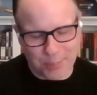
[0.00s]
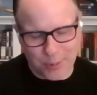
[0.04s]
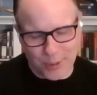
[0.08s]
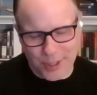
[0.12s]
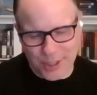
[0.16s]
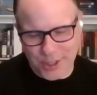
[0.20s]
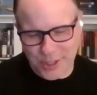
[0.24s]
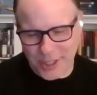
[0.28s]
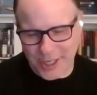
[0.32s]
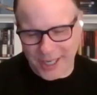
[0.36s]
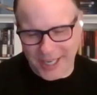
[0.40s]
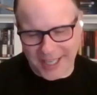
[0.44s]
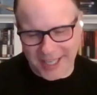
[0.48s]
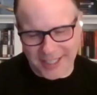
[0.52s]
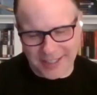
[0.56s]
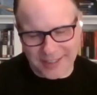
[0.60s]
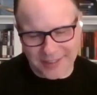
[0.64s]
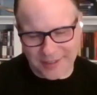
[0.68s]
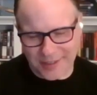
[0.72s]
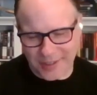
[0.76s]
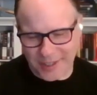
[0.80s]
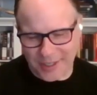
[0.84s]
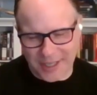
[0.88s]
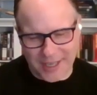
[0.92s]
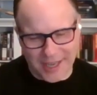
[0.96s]
really
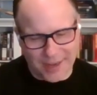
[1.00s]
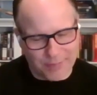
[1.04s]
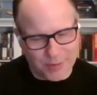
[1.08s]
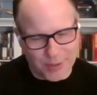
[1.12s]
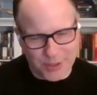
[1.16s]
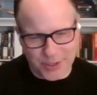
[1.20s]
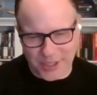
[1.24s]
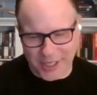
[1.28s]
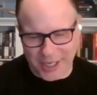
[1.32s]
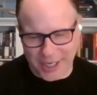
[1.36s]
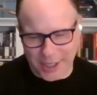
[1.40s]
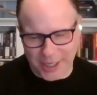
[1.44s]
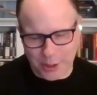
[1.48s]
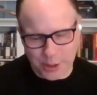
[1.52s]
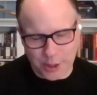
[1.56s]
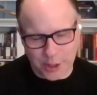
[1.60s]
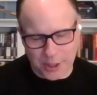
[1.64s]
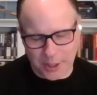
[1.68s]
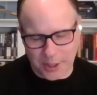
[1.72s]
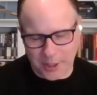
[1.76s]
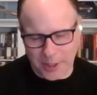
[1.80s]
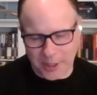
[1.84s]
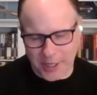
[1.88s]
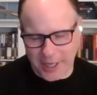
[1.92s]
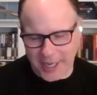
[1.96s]
appreciate the
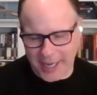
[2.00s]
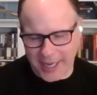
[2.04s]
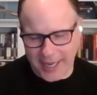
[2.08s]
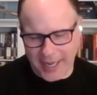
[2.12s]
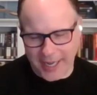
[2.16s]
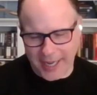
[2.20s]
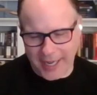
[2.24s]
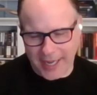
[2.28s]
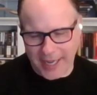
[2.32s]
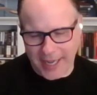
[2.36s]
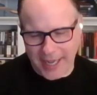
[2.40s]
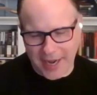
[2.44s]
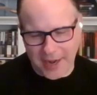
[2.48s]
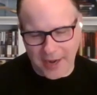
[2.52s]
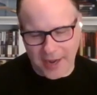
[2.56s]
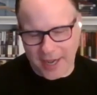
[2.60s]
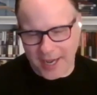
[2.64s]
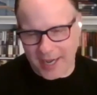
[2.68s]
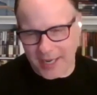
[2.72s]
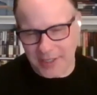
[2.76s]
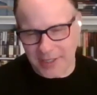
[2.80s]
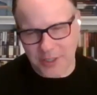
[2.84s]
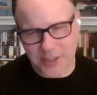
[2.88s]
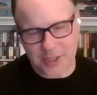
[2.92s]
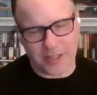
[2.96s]
conversation,
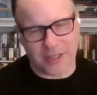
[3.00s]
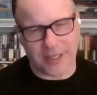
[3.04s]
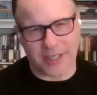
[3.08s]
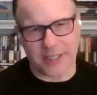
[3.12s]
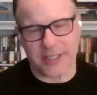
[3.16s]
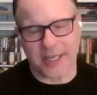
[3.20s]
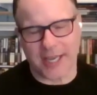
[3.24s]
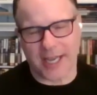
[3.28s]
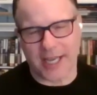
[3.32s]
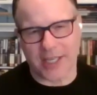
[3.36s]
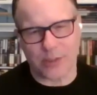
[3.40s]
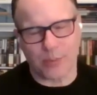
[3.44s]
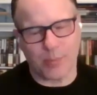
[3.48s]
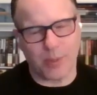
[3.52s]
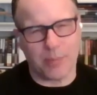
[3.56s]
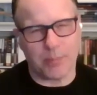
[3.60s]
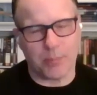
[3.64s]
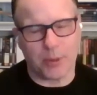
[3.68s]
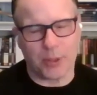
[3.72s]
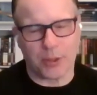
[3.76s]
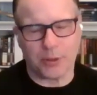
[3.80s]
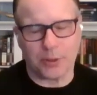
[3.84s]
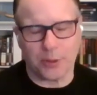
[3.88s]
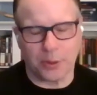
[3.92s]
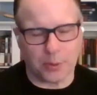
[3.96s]
and I just like to ask
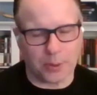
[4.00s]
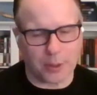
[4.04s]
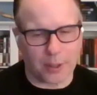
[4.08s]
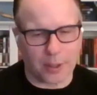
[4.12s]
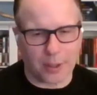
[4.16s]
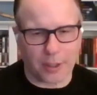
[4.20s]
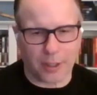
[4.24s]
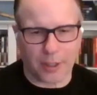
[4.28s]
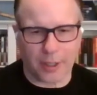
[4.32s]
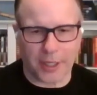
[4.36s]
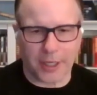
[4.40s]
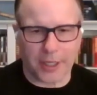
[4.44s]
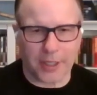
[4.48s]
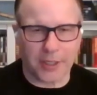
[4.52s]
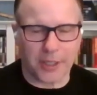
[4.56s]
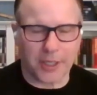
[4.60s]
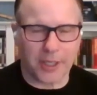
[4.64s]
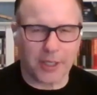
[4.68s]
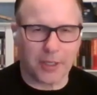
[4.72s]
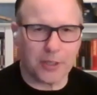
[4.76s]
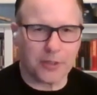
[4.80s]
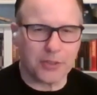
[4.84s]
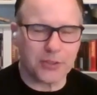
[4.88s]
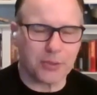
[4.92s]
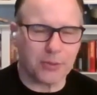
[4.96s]
people who are
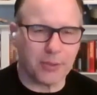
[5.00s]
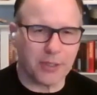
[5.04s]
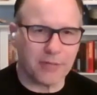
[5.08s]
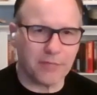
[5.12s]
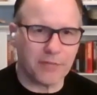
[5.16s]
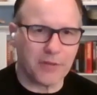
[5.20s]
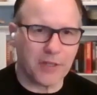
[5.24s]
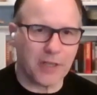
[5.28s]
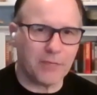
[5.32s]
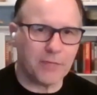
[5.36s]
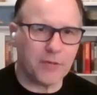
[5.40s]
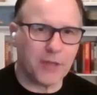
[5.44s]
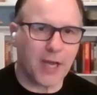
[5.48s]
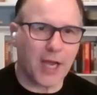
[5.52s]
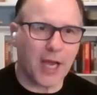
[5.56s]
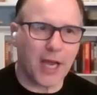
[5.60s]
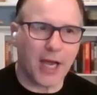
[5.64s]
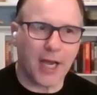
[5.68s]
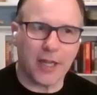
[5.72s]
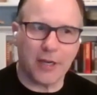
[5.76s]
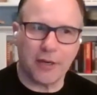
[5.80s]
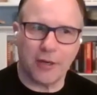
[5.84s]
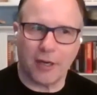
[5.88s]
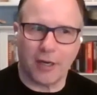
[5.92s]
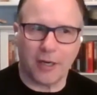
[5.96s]
in the industry if they've
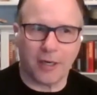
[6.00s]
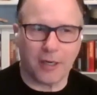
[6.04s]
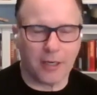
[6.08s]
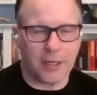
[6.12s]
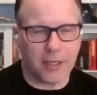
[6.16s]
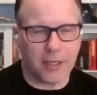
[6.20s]
got